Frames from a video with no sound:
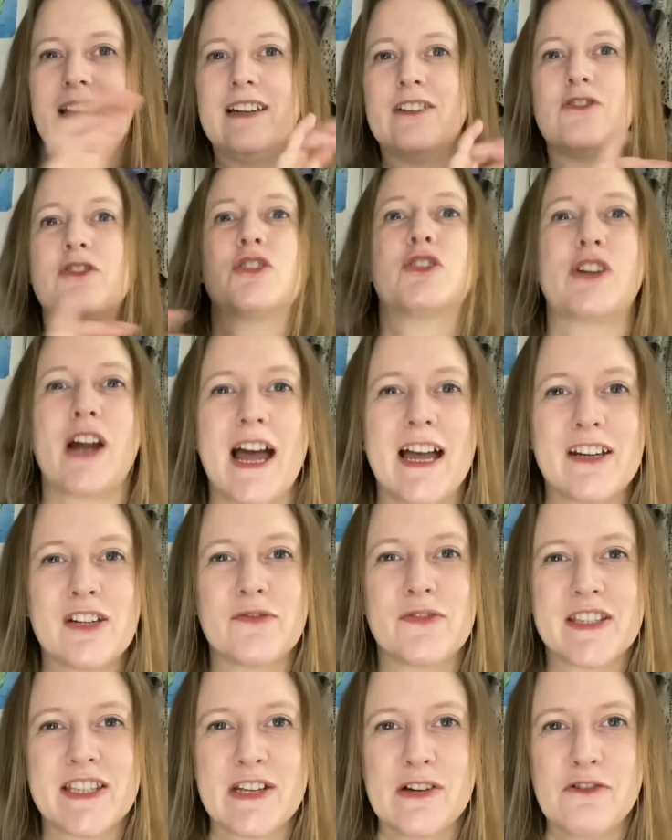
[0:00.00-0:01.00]
strand of
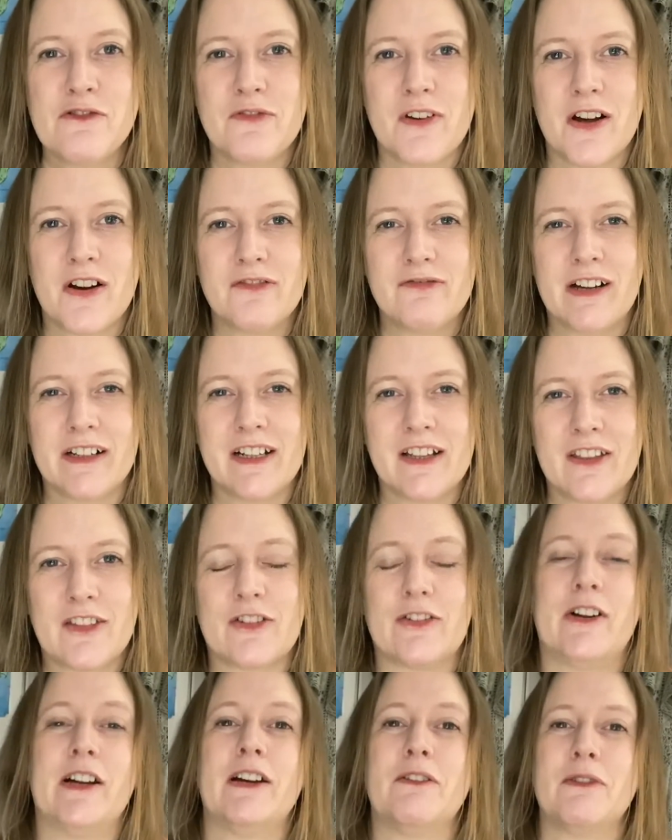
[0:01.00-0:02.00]
silver running
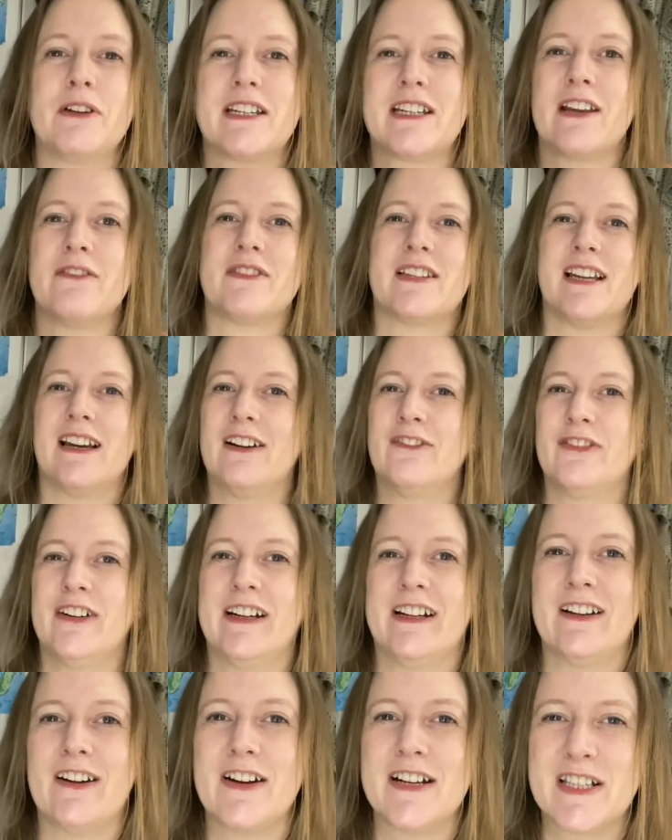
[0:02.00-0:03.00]
through it, which gives it a really
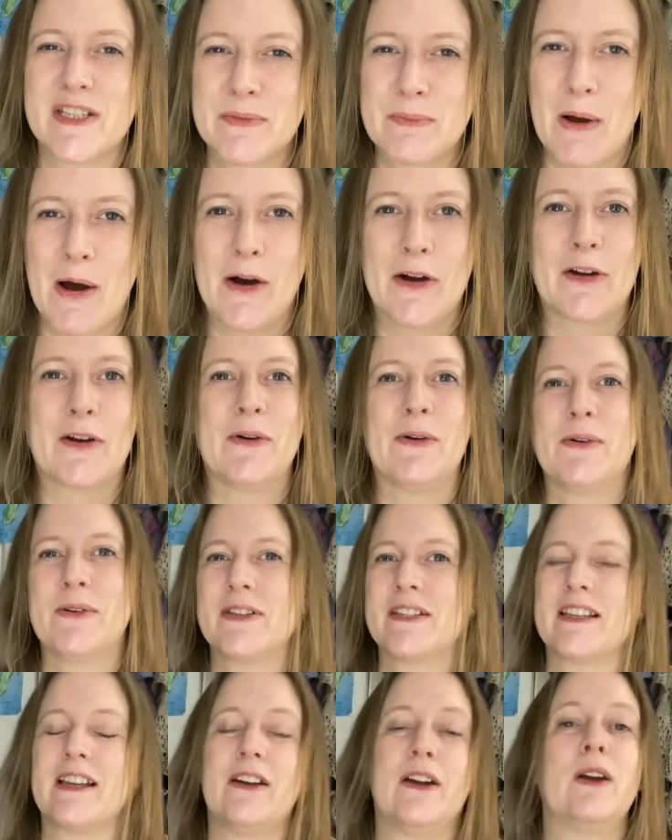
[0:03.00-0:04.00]
nice sparkle.
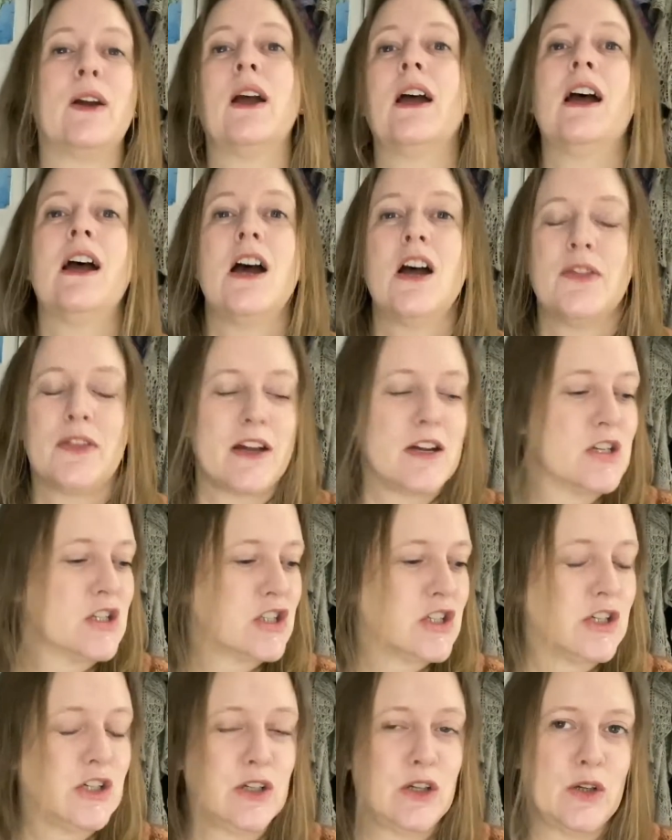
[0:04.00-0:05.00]
So those
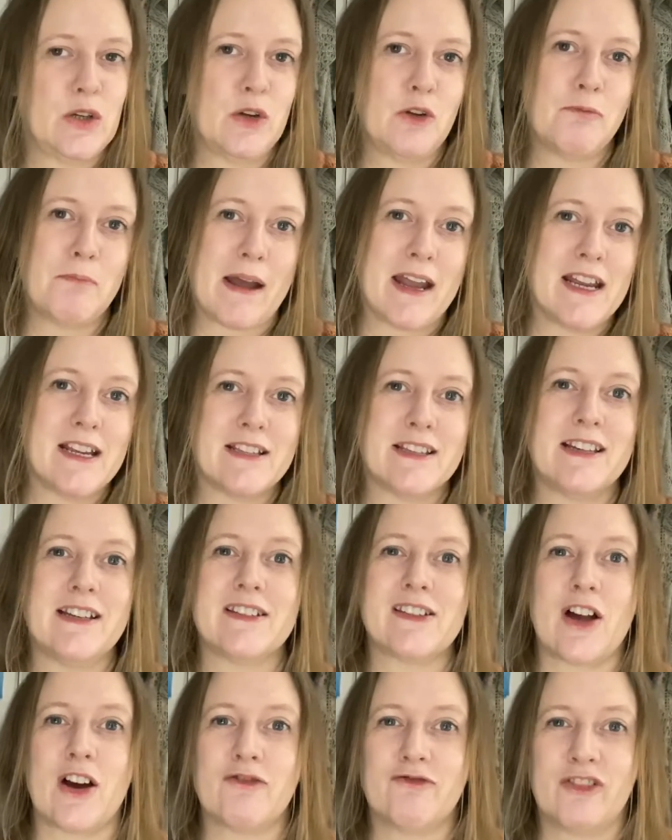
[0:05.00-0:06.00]
two bases
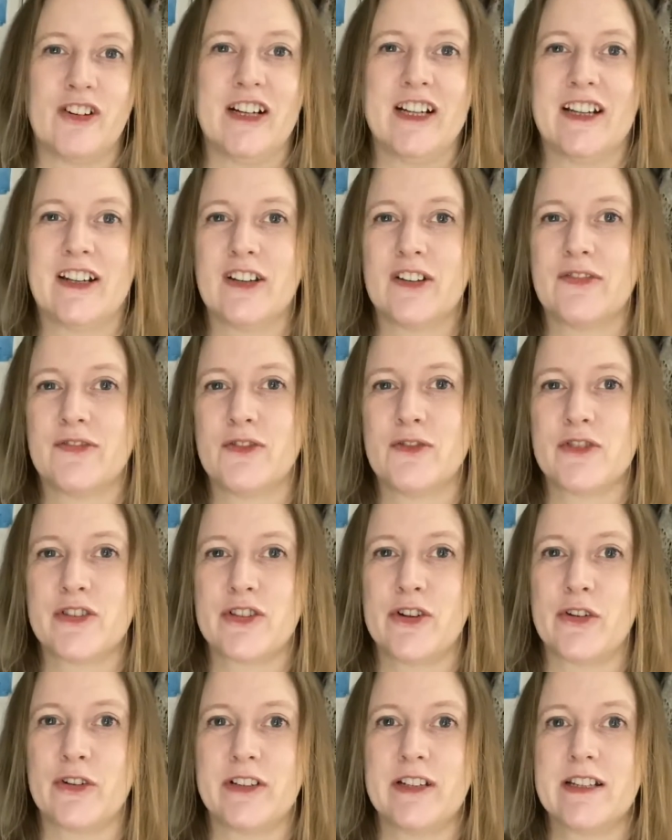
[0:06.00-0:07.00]
are really good for
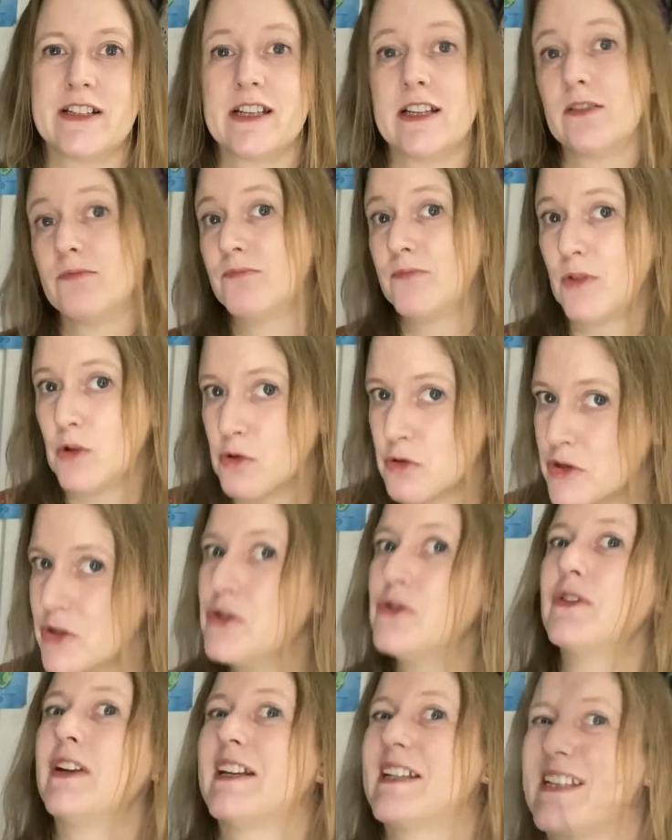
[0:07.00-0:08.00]
sock knitting or shawl
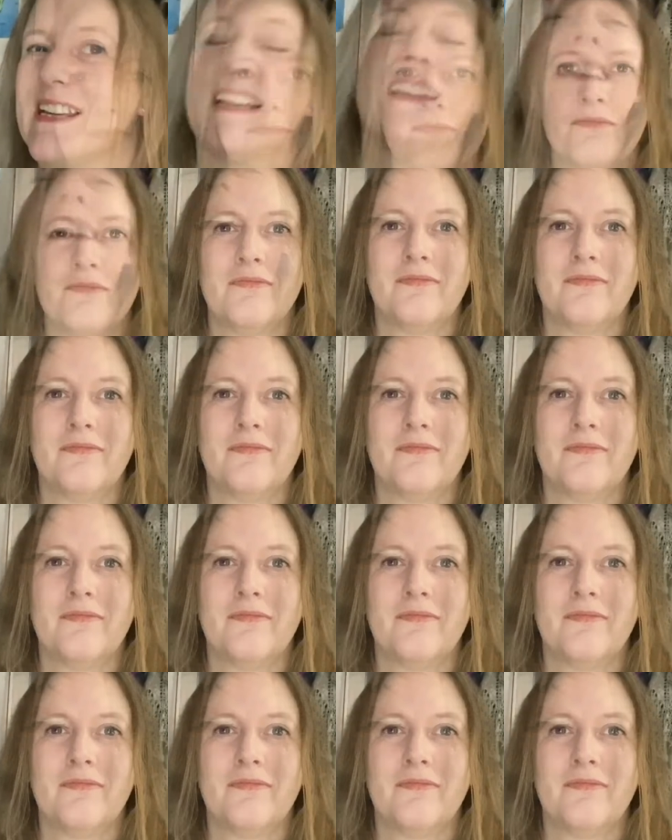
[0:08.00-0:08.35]
knitting.